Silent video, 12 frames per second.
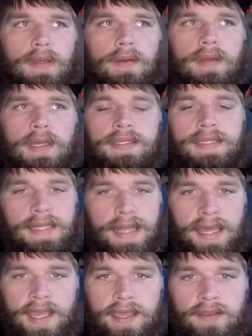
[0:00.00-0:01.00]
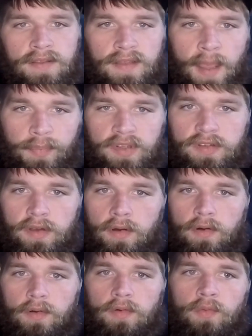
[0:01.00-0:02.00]
In today's
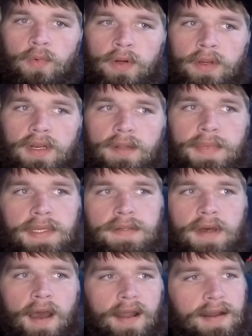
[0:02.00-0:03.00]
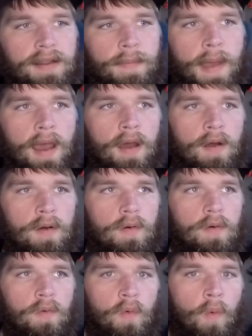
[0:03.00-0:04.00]
episode, we're going to be talking
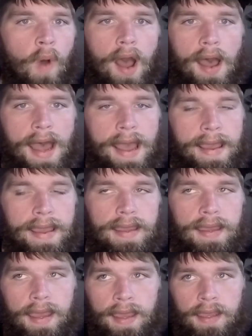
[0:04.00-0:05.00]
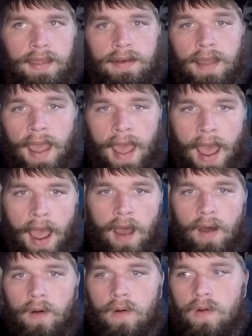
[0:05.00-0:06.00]
about why and
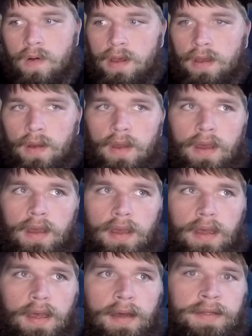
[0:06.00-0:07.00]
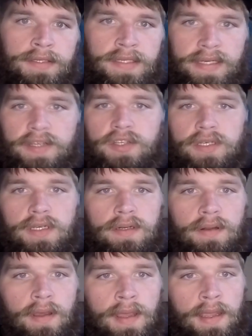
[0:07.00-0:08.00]
how
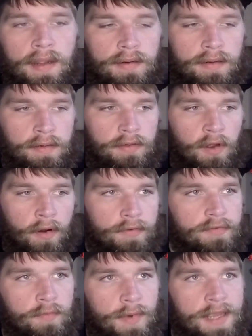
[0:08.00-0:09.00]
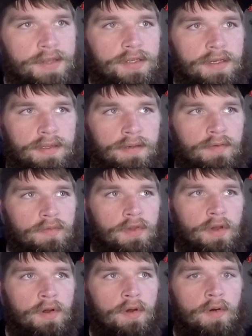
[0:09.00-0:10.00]
addiction and incarceration
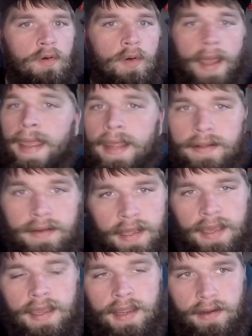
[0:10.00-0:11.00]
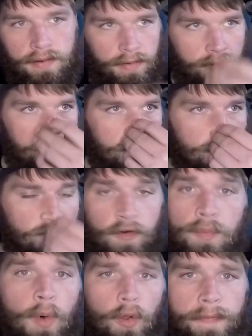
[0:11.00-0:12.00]
go hand in hand
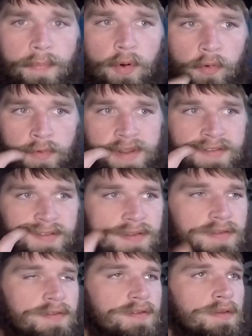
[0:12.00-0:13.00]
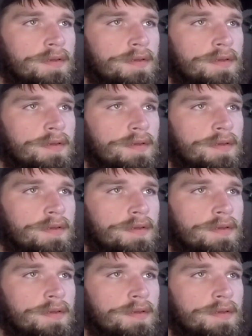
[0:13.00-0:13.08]
for multiple reasons.